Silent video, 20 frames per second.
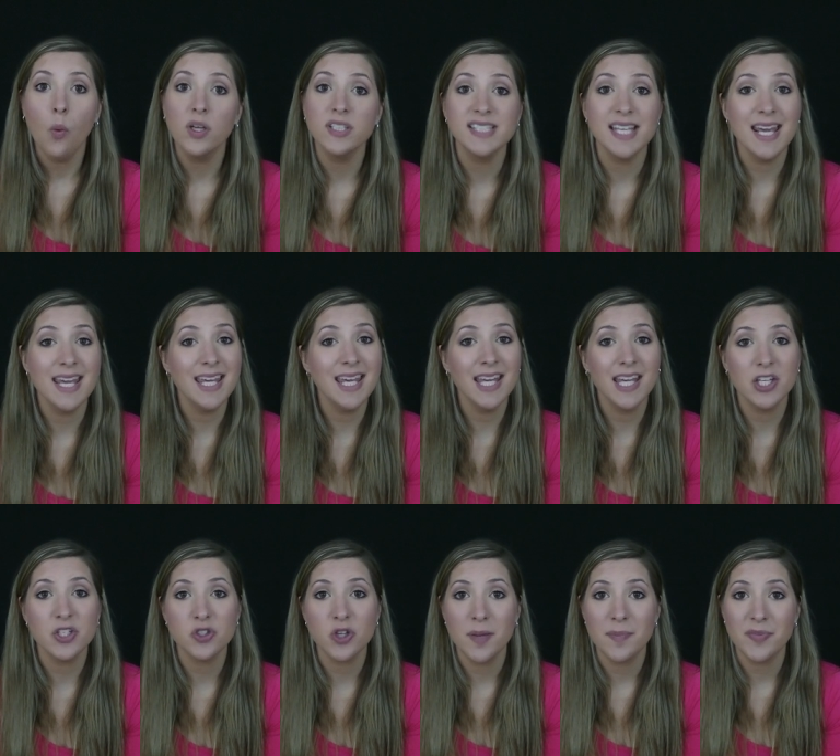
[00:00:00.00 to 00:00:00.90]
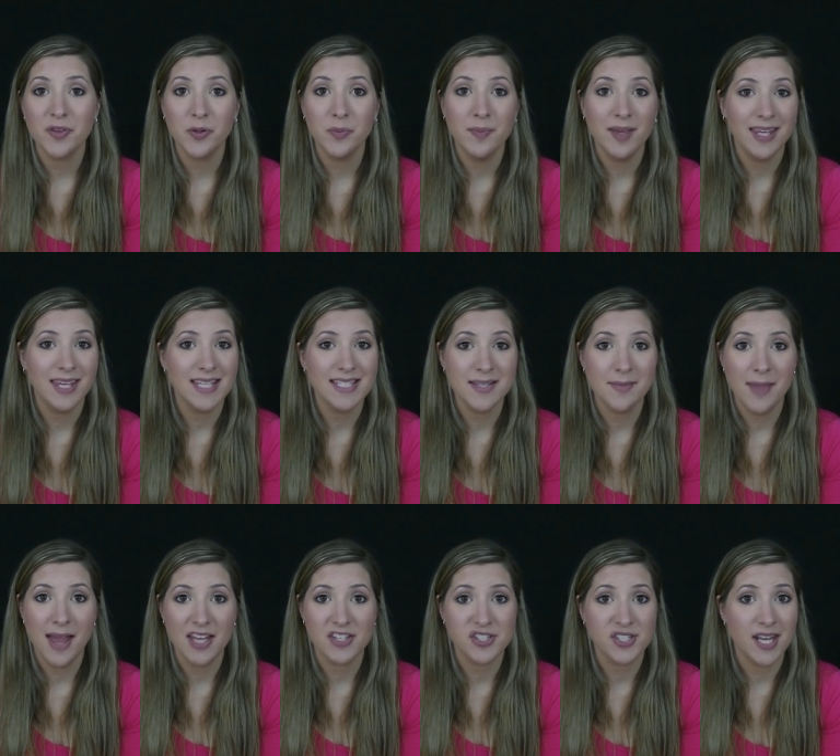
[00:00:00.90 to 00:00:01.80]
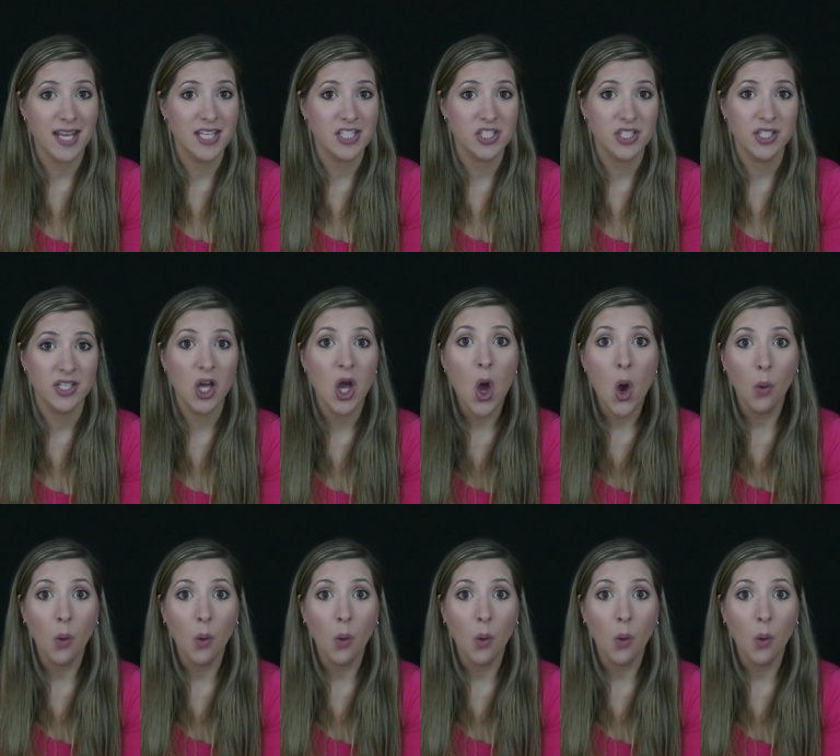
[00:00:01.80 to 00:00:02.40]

While taking a trip through Mickey's imagination,